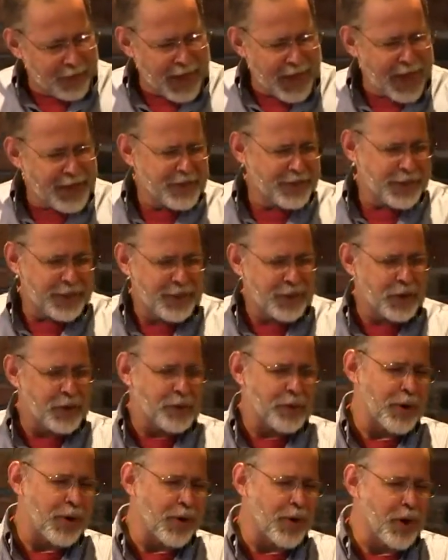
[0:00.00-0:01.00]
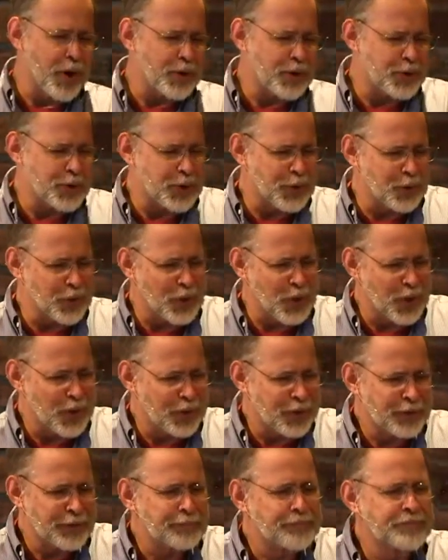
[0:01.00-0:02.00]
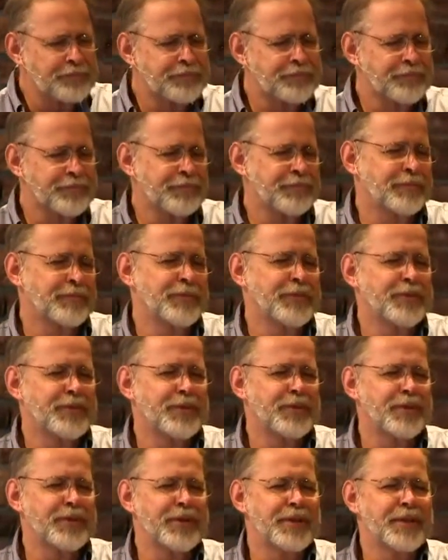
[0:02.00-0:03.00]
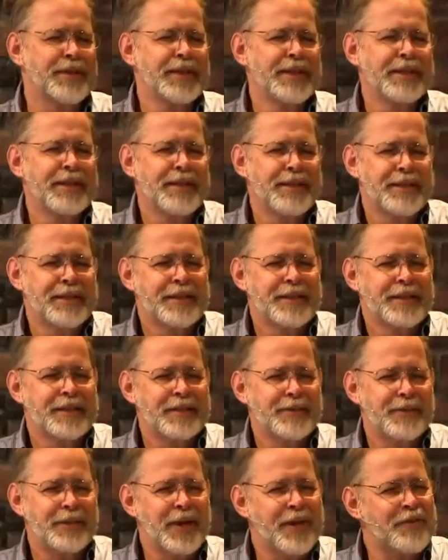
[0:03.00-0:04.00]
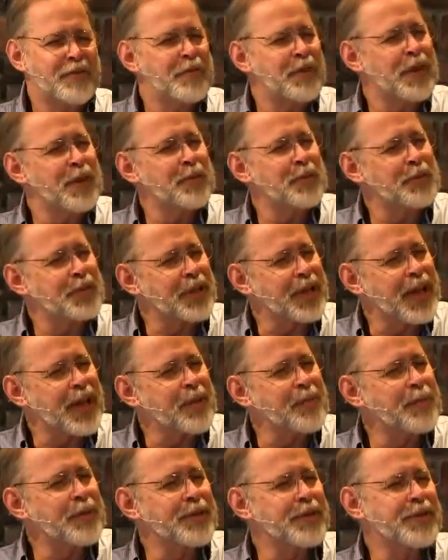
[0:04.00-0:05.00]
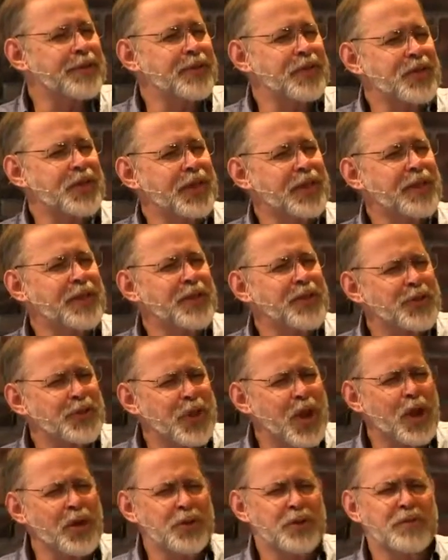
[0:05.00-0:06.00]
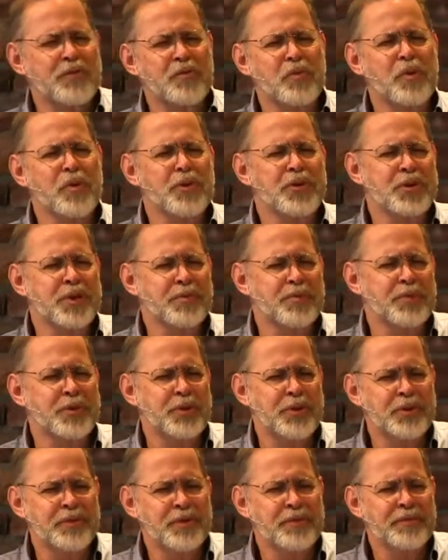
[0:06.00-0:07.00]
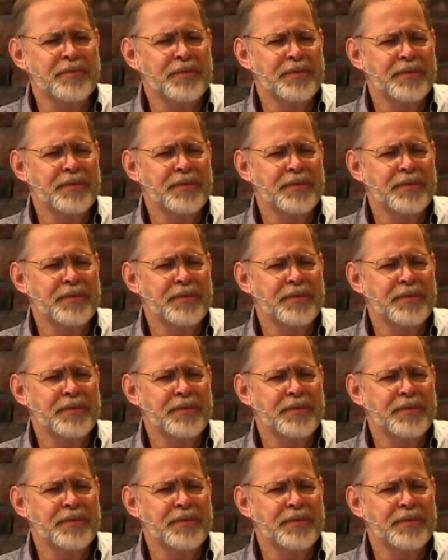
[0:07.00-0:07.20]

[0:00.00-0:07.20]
we ask that you'd open our hearts to your word. Lord, we love to be able to come and to sing these songs of worship to you.